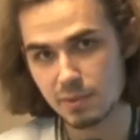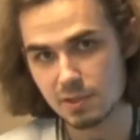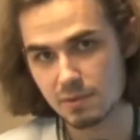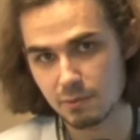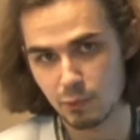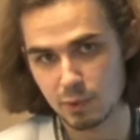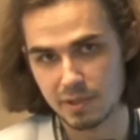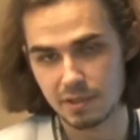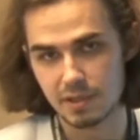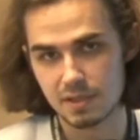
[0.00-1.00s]
it will
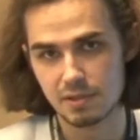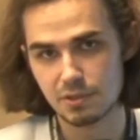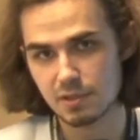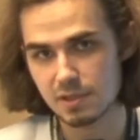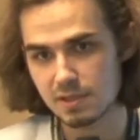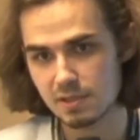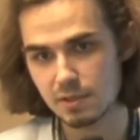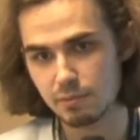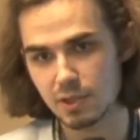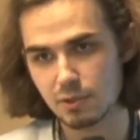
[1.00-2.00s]
be a centralized
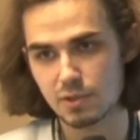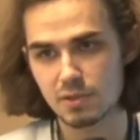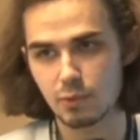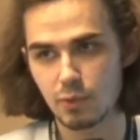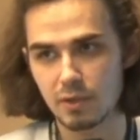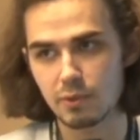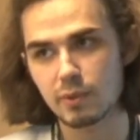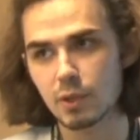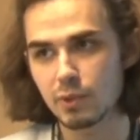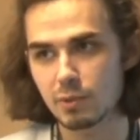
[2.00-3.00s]
system, because
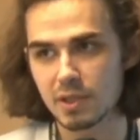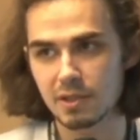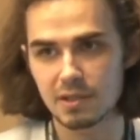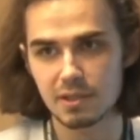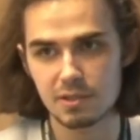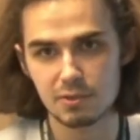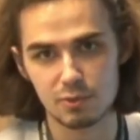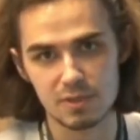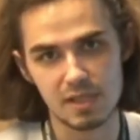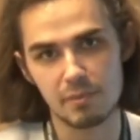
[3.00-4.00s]
everyone will be connected
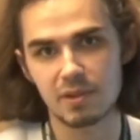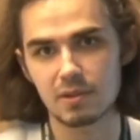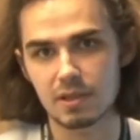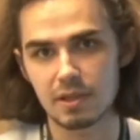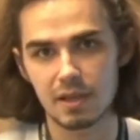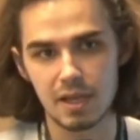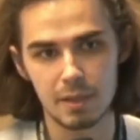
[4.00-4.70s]
to something like